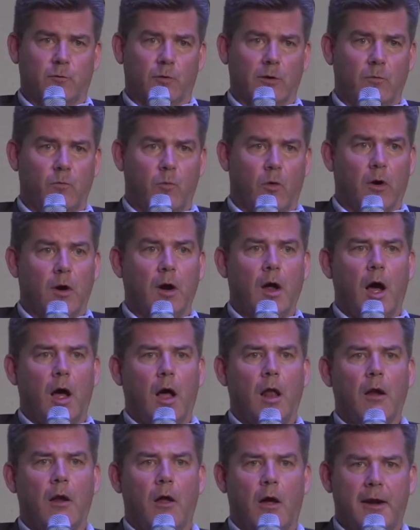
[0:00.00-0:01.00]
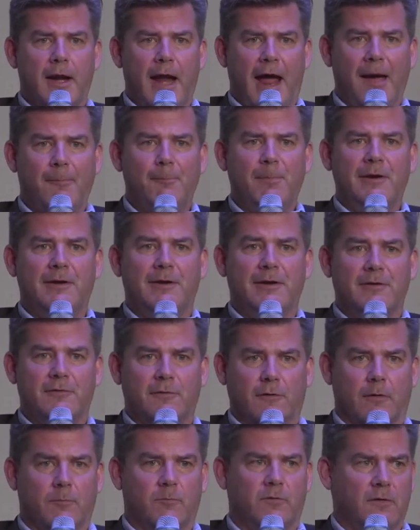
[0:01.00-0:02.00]
World War, a lot happened in
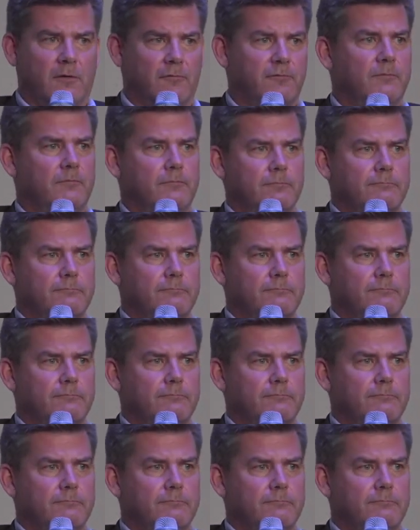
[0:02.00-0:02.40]
terms of,